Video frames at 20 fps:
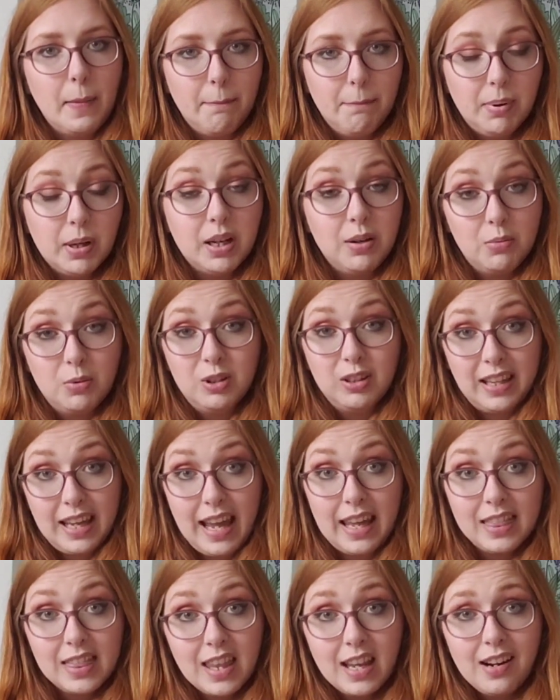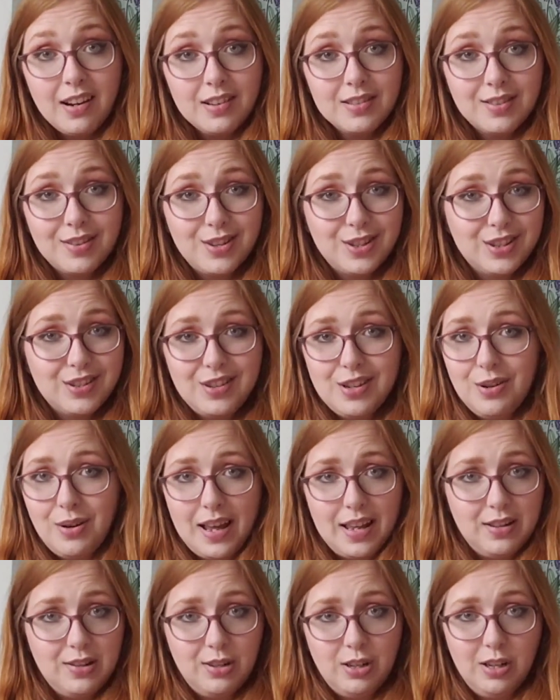But it will get there as long as you
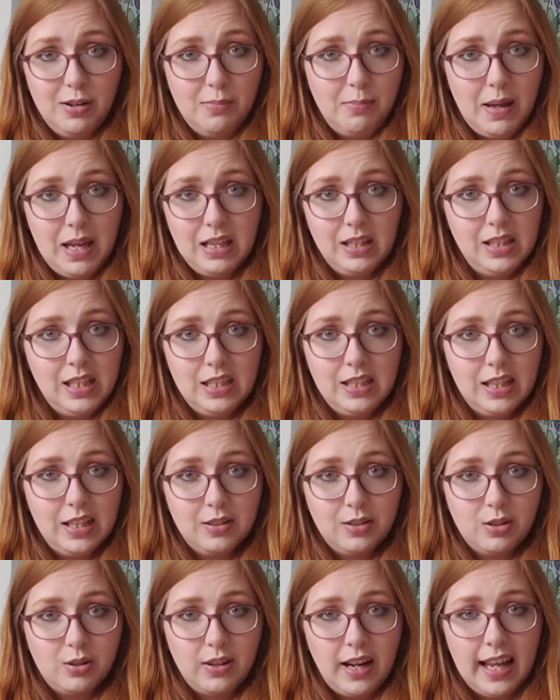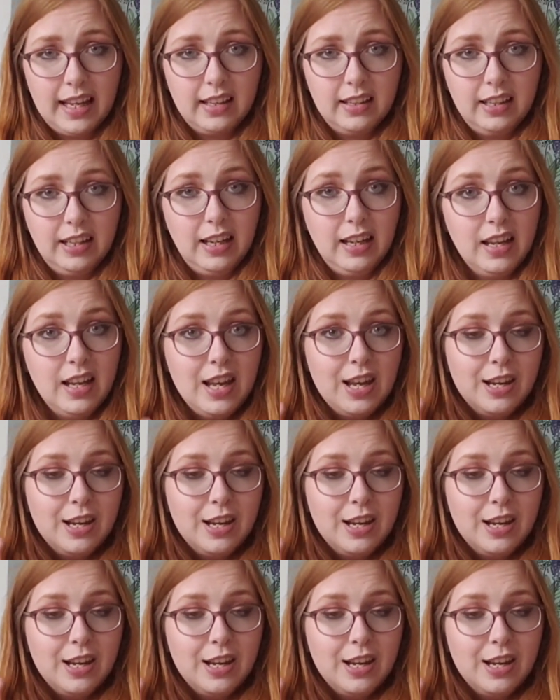enter your bank details correctly,